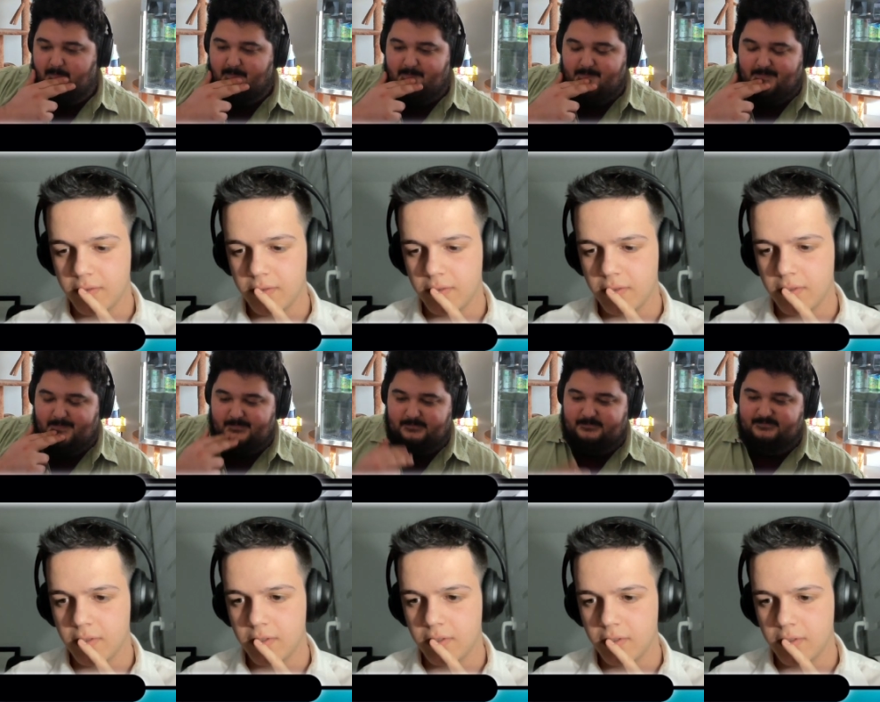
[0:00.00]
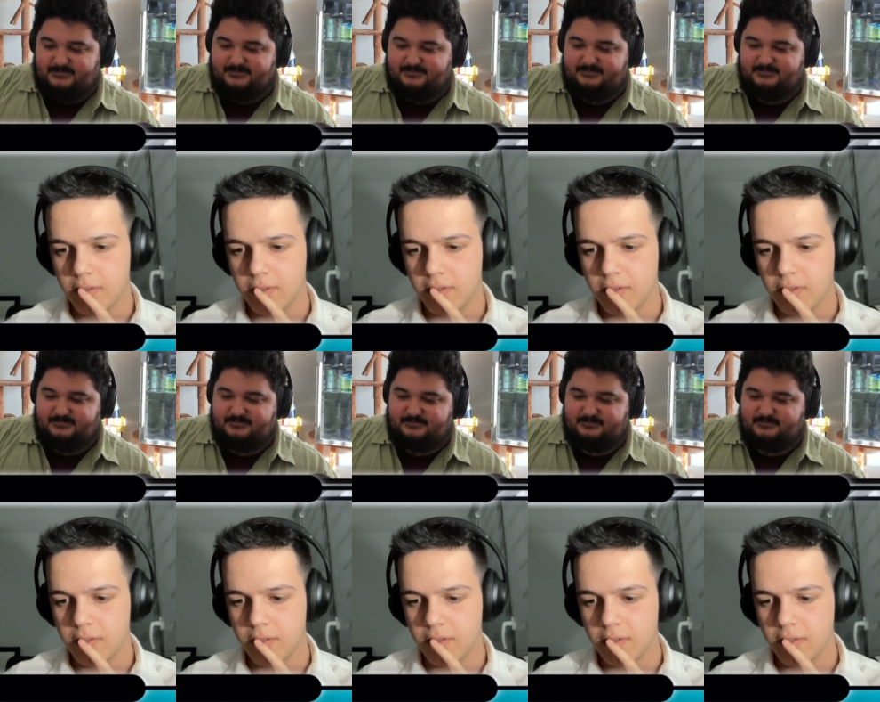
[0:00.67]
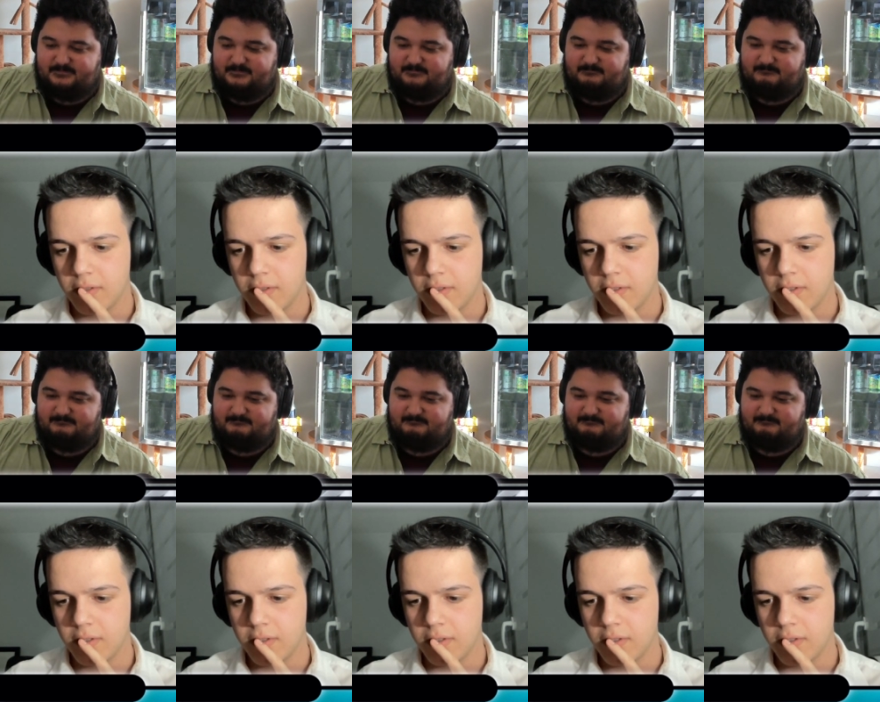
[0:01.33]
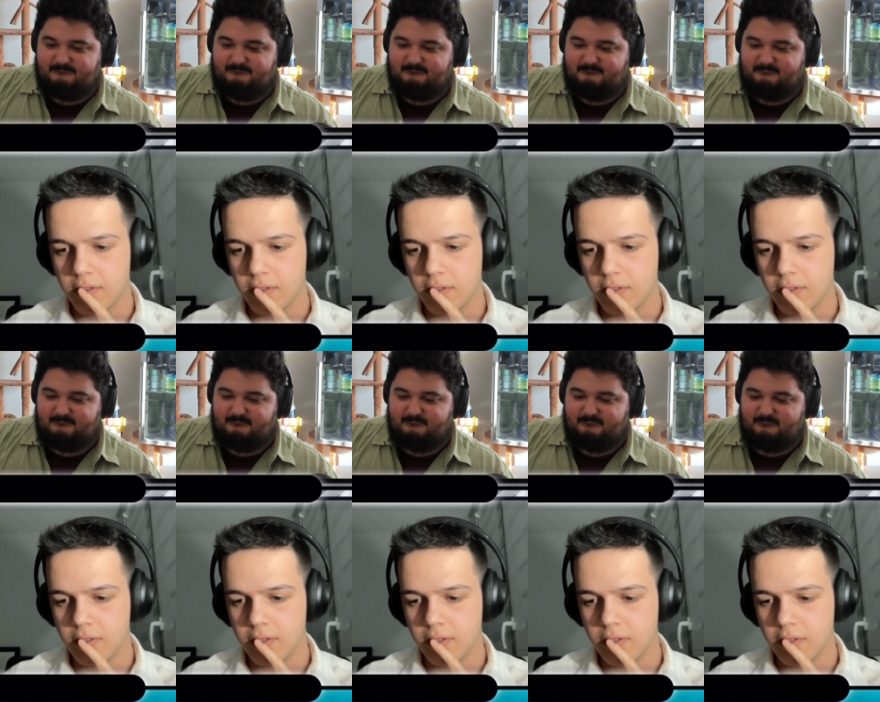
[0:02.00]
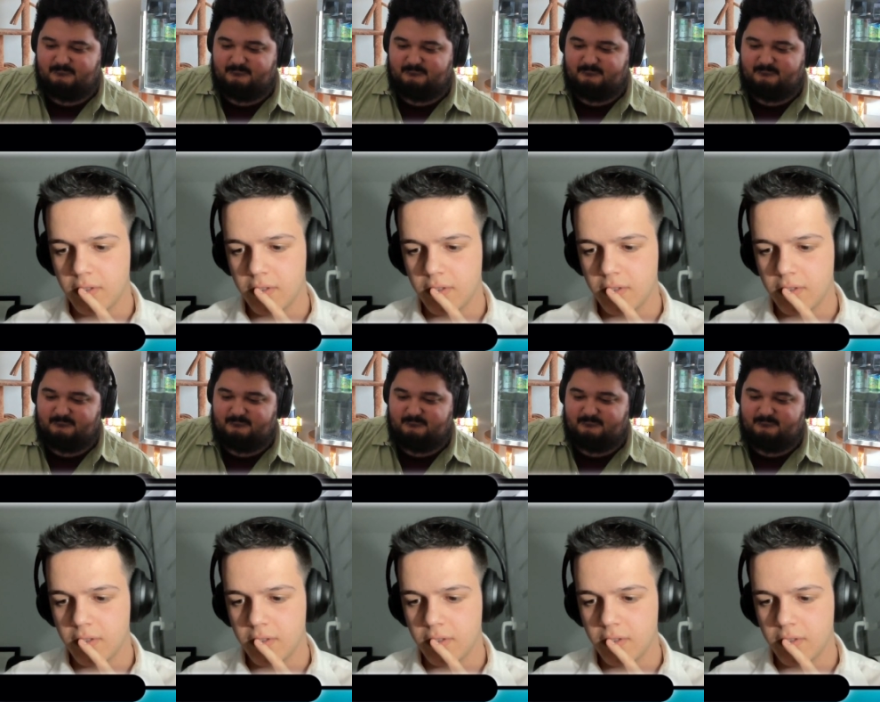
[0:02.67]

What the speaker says: (silence)